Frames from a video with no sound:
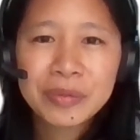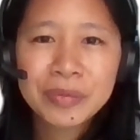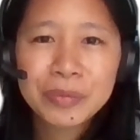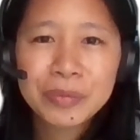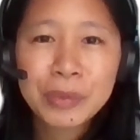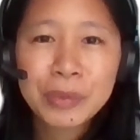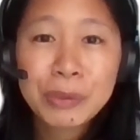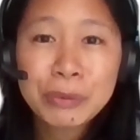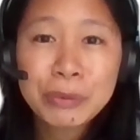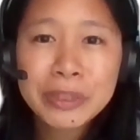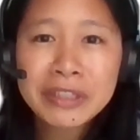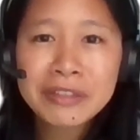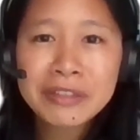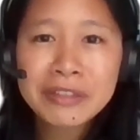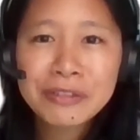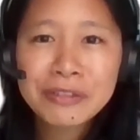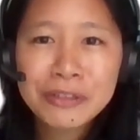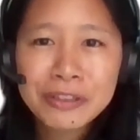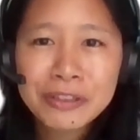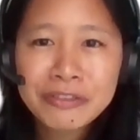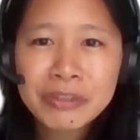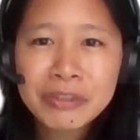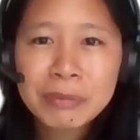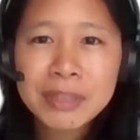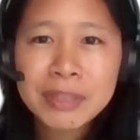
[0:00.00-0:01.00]
What we can
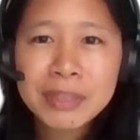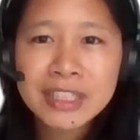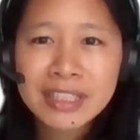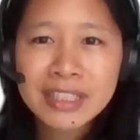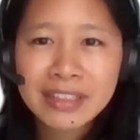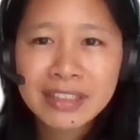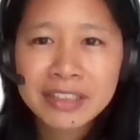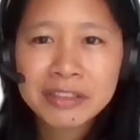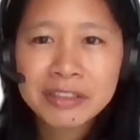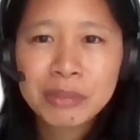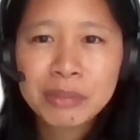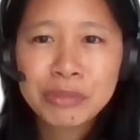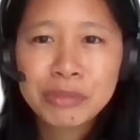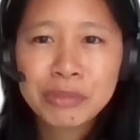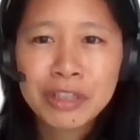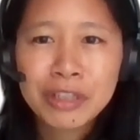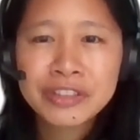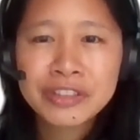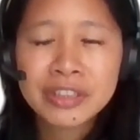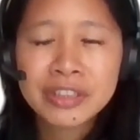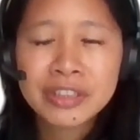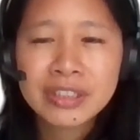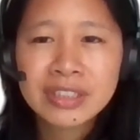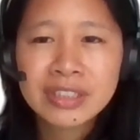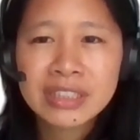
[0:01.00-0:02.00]
learn from the selected
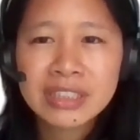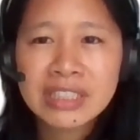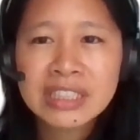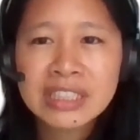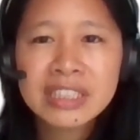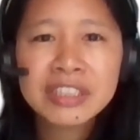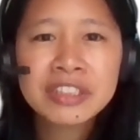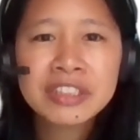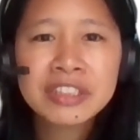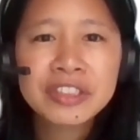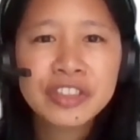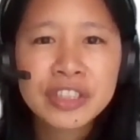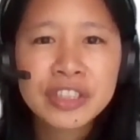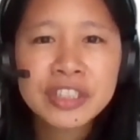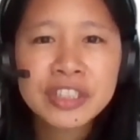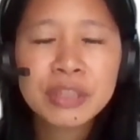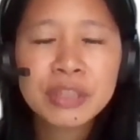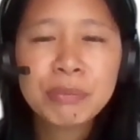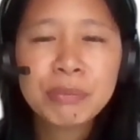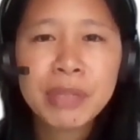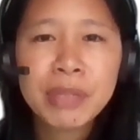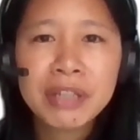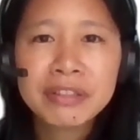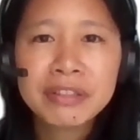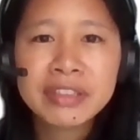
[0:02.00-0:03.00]
projects isn't just
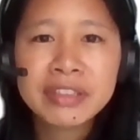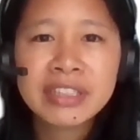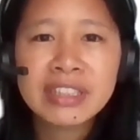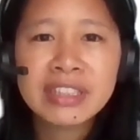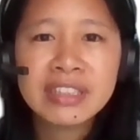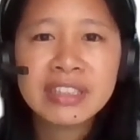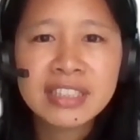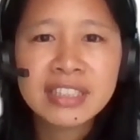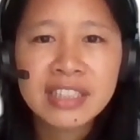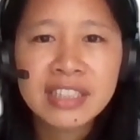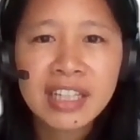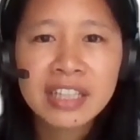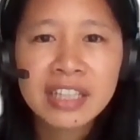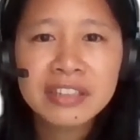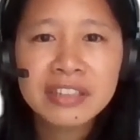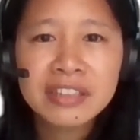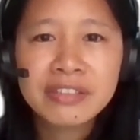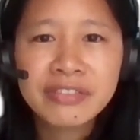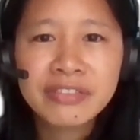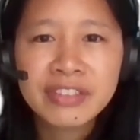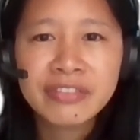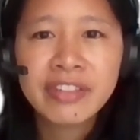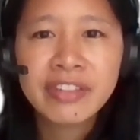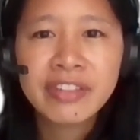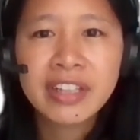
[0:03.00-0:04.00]
about the design
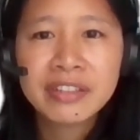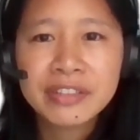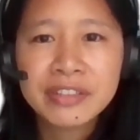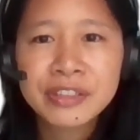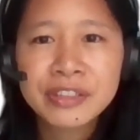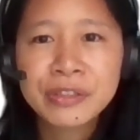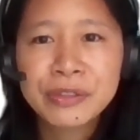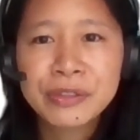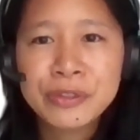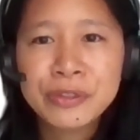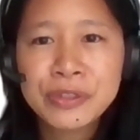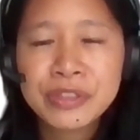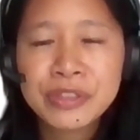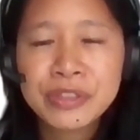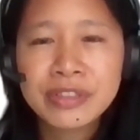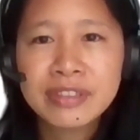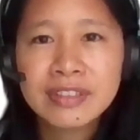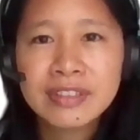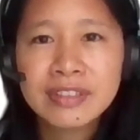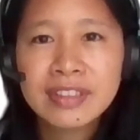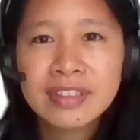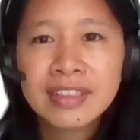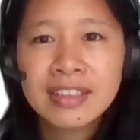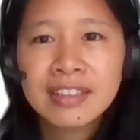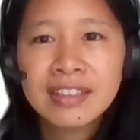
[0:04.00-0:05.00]
of the final
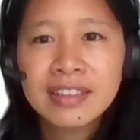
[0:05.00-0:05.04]
solution.